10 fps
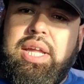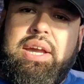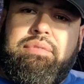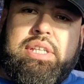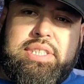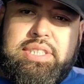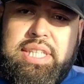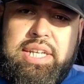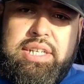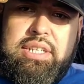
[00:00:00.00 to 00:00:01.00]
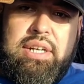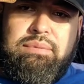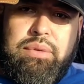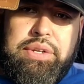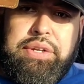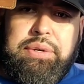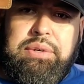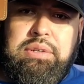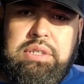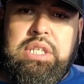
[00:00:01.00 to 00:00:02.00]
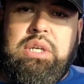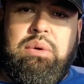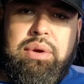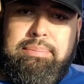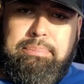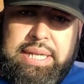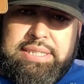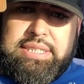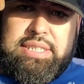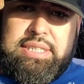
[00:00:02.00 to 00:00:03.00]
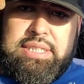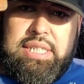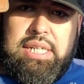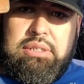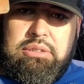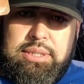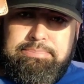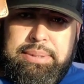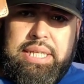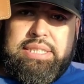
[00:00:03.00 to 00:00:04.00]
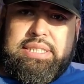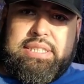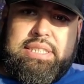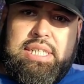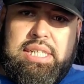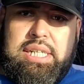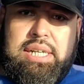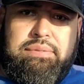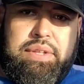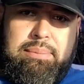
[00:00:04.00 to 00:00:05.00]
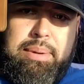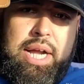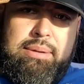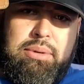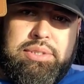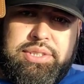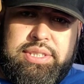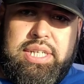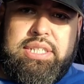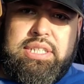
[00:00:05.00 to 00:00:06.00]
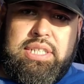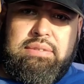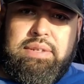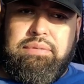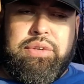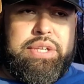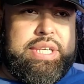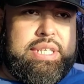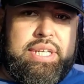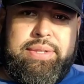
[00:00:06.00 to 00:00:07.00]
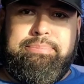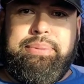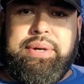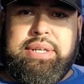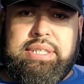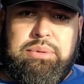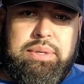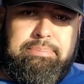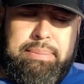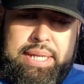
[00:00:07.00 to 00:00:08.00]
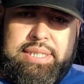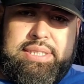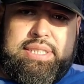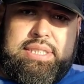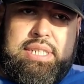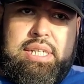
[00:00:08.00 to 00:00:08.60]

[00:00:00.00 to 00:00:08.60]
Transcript: If this is not enough for you, repent. Repent. If the Bible is not enough, if you need another book, repent.